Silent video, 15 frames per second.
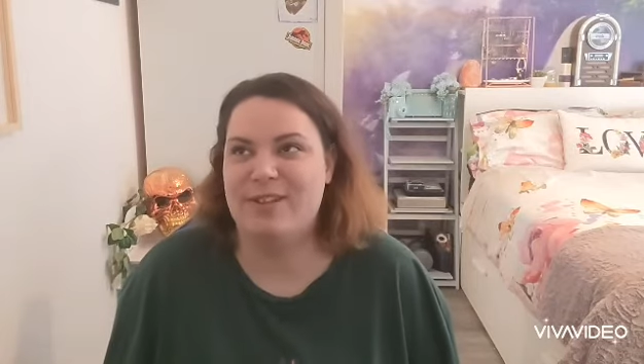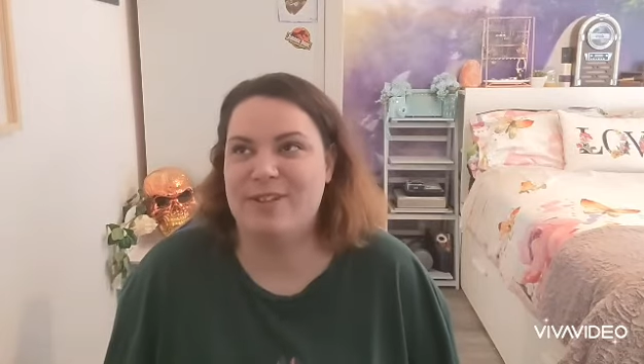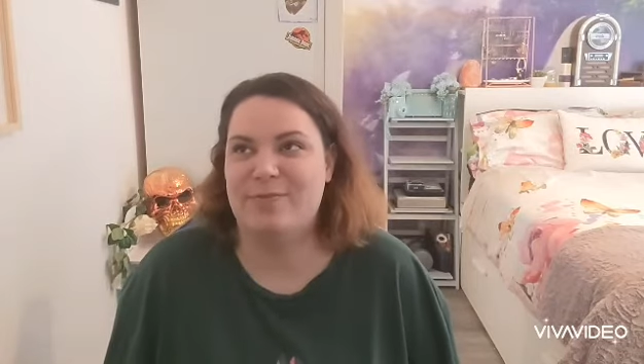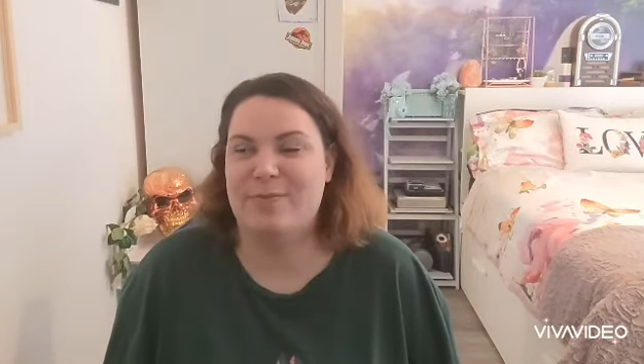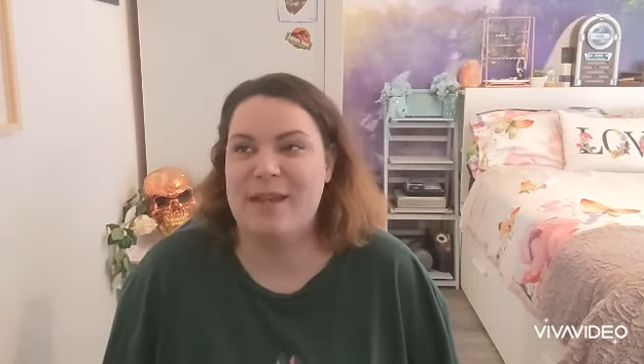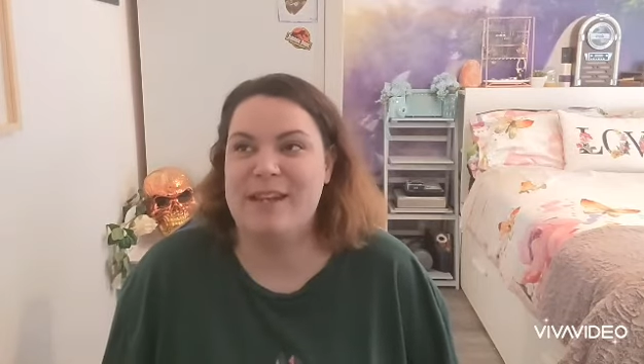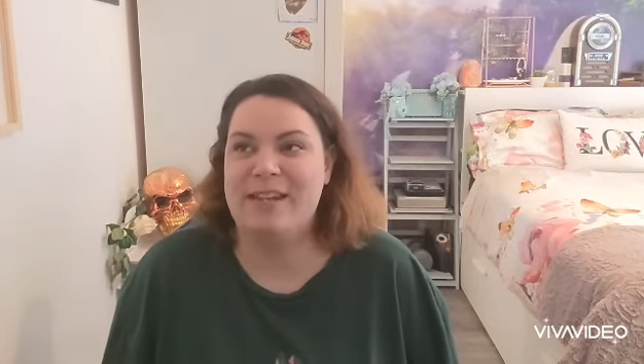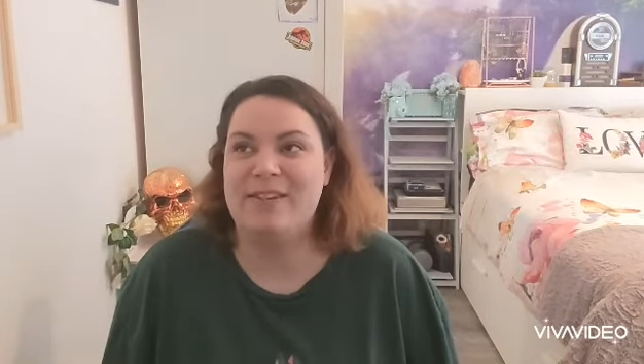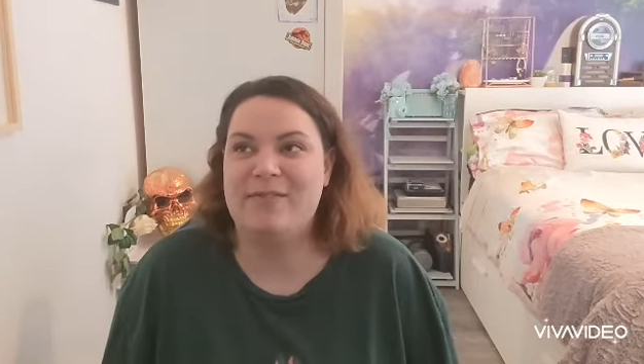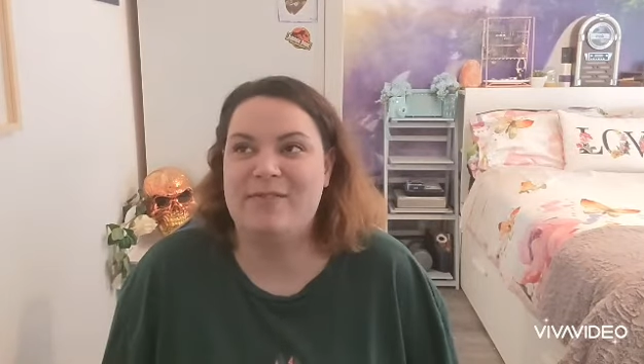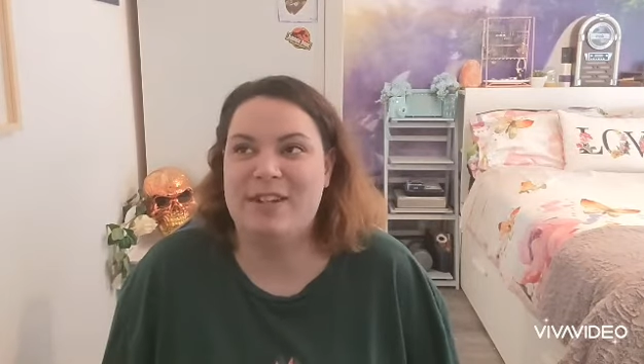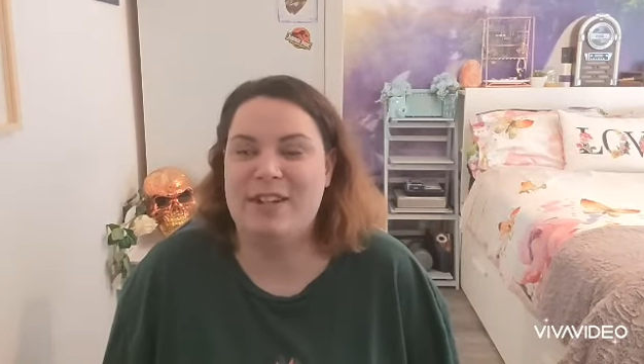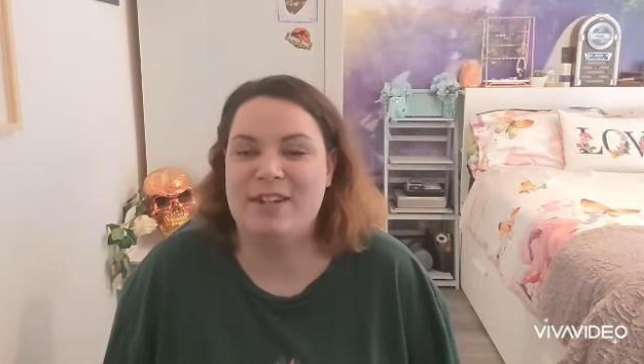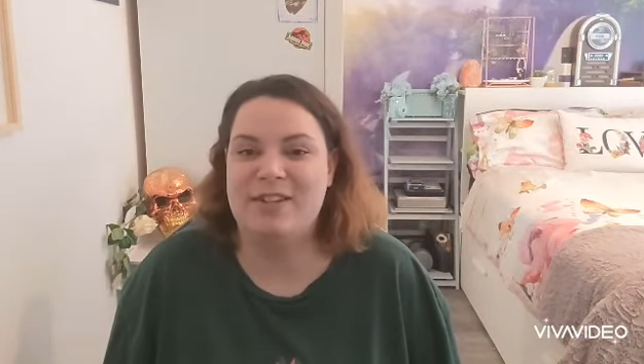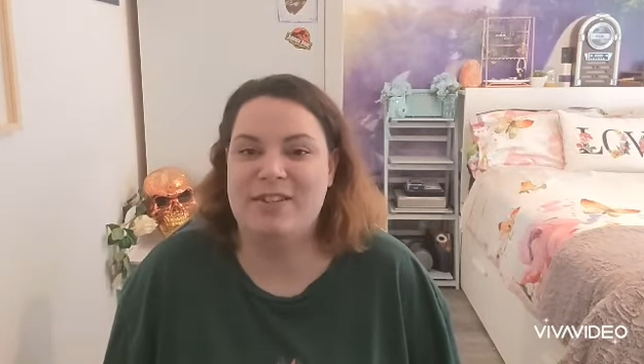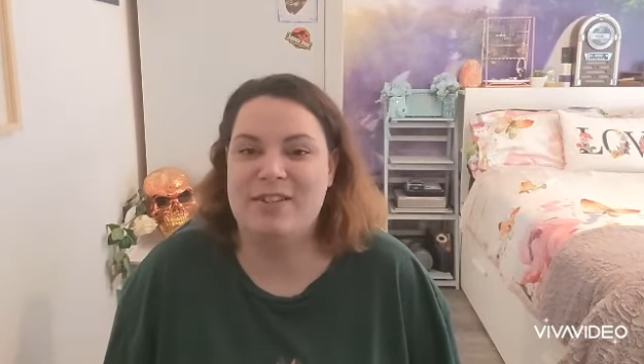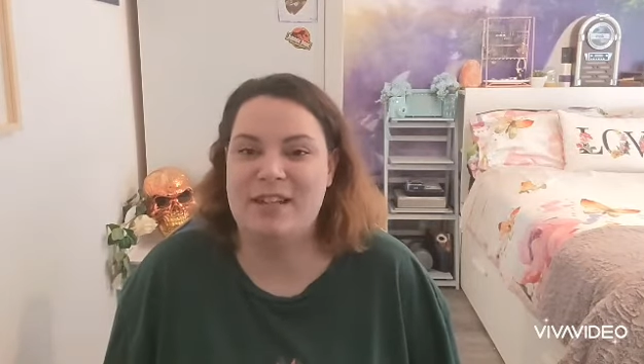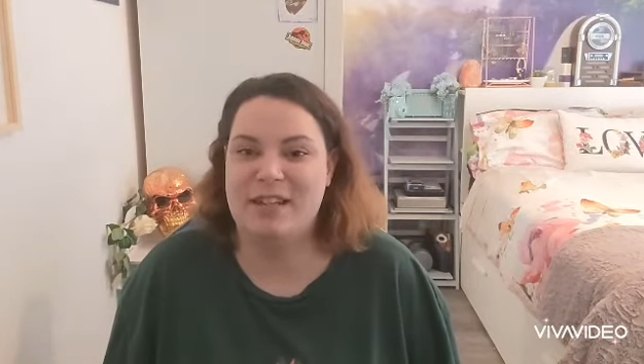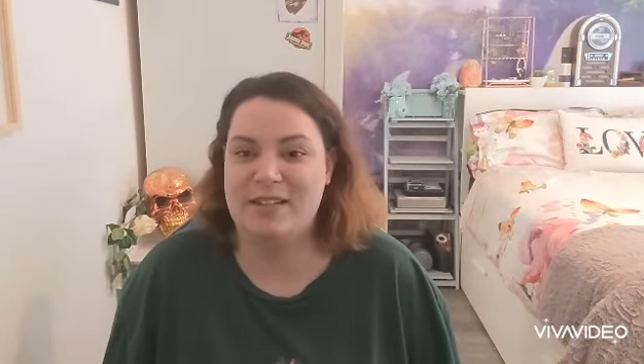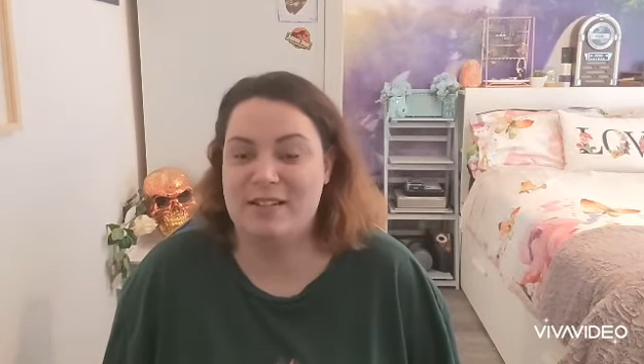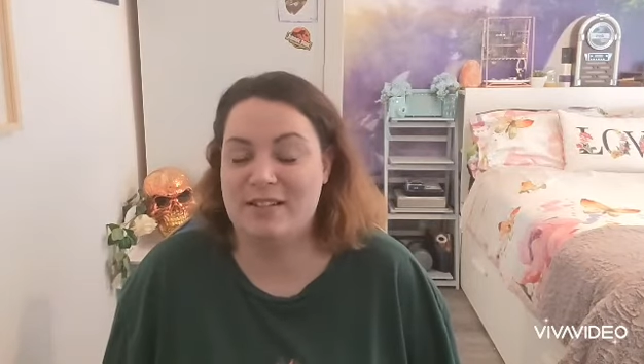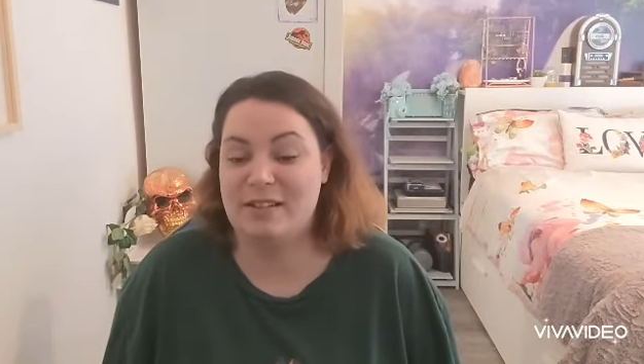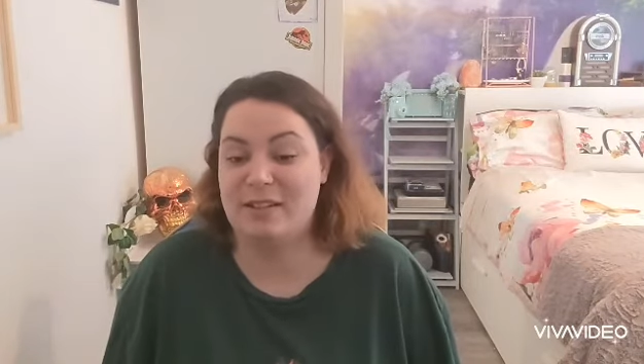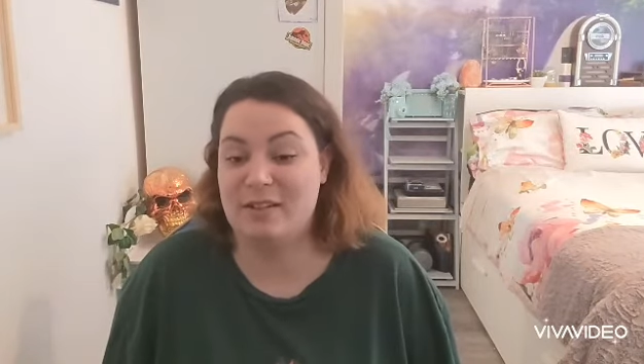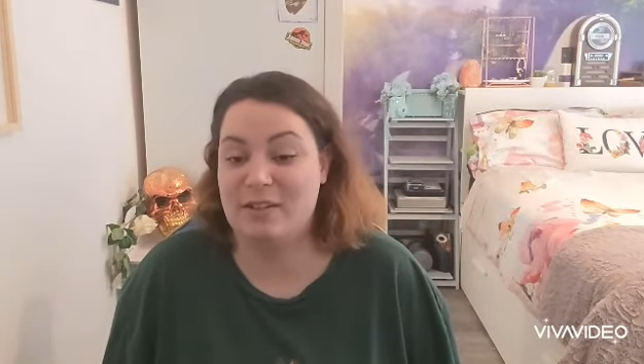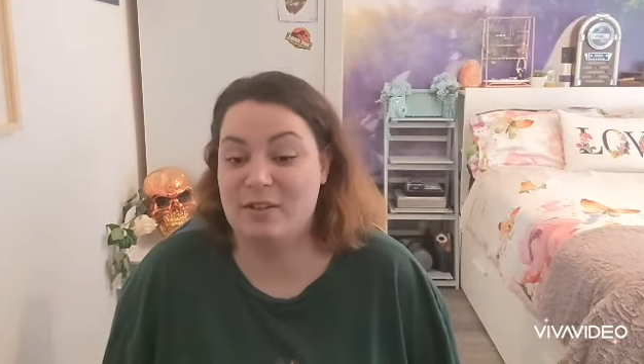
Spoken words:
There's baking videos, there's